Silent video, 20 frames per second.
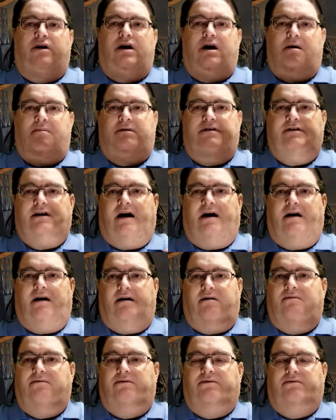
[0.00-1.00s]
up, because
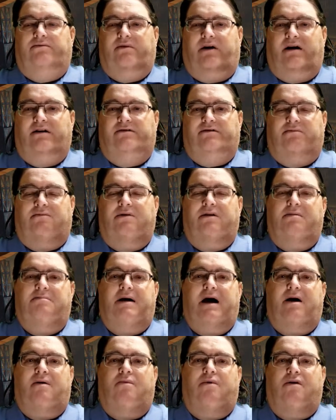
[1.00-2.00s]
I had some really
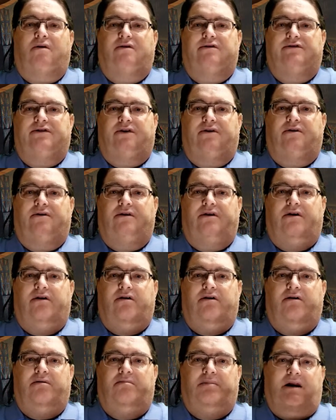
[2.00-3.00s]
bad rolls
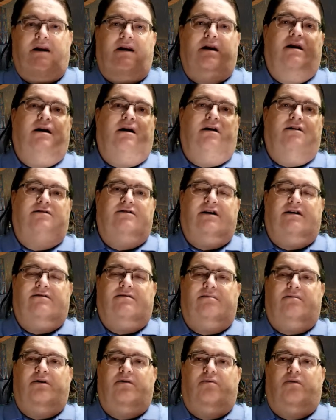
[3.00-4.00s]
earlier, but and I also had
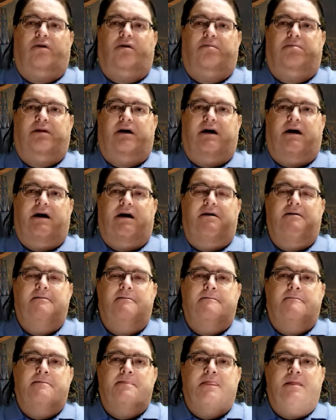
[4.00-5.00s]
some good role playing.
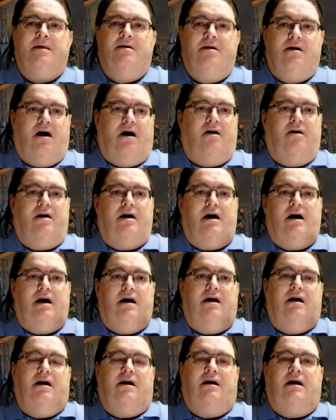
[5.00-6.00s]
All right,
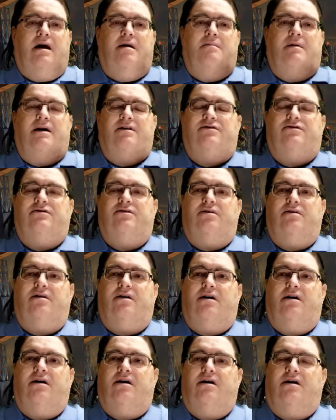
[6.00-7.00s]
Game Master,
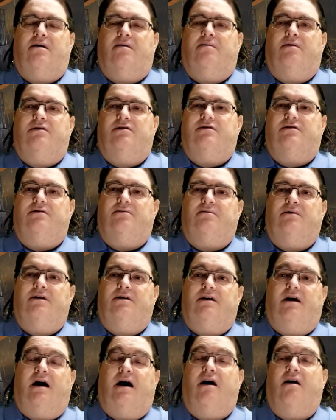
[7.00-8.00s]
what?
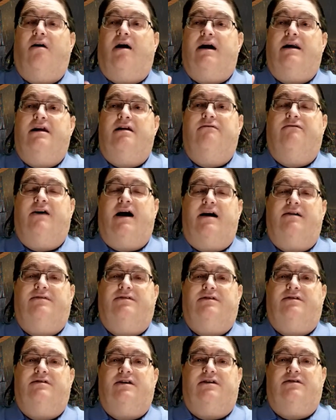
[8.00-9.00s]
Oh, I need 5
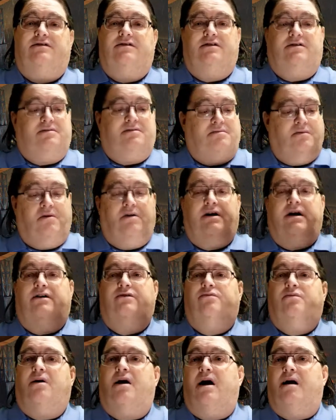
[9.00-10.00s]
successes. Well,
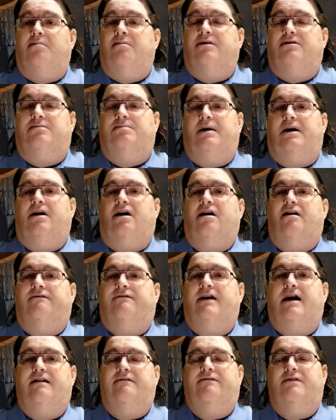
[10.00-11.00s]
guess what? I'm going to spend all
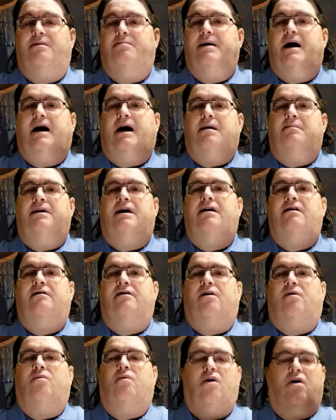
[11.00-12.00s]
5 feedback. I'm not even
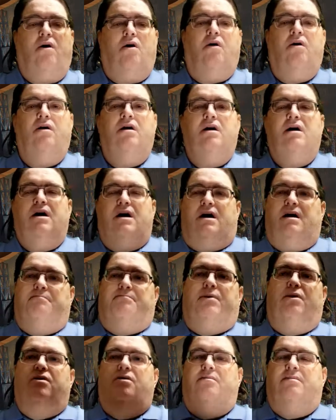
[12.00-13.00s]
going to roll.
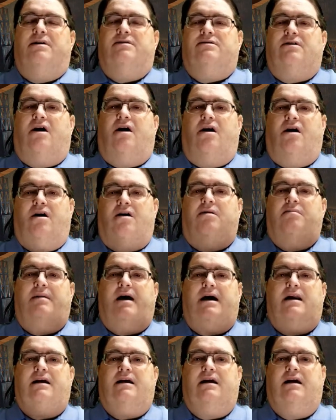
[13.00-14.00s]
Boom, it's an
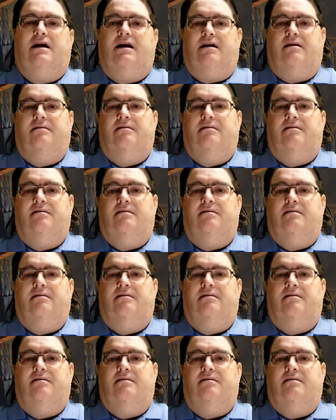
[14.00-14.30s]
automatic hit.